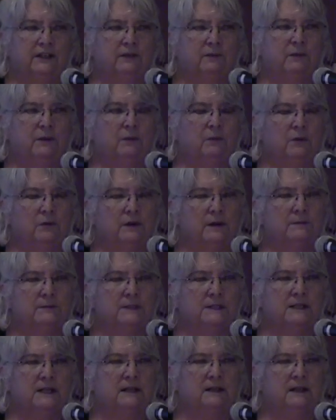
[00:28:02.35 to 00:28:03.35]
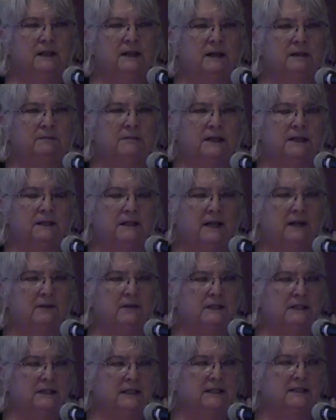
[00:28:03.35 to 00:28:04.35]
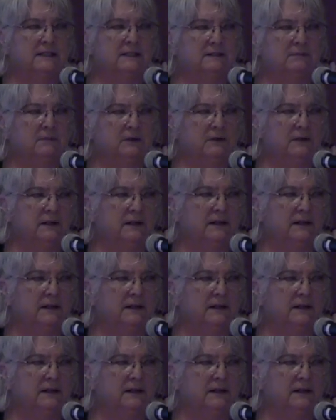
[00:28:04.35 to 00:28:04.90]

we won't upset that by allowing testimony